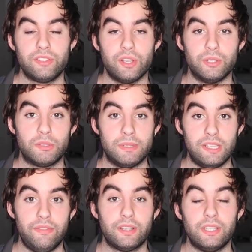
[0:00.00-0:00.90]
So it's
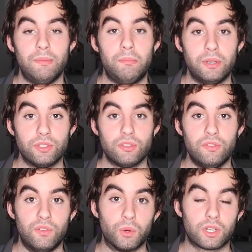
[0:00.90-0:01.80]
specifically built
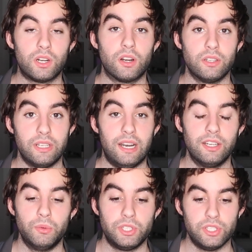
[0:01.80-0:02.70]
for
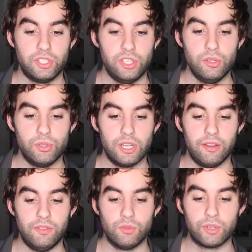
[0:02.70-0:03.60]
Cardano, which is huge. And
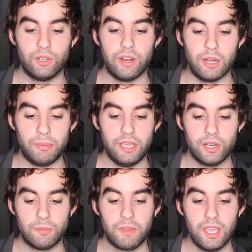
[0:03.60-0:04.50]
if you read right up
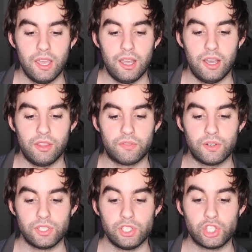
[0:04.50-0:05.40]
here, the
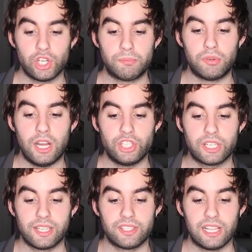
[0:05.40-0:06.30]
first insured
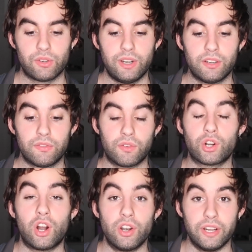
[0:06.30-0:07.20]
project accelerated for
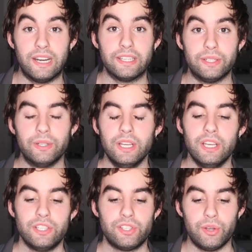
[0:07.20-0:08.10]
Cardano.
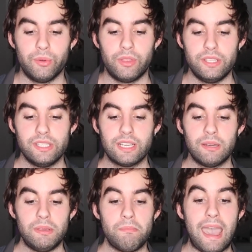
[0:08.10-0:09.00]
So this is going
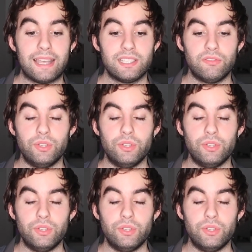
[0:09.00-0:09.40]
to be massive.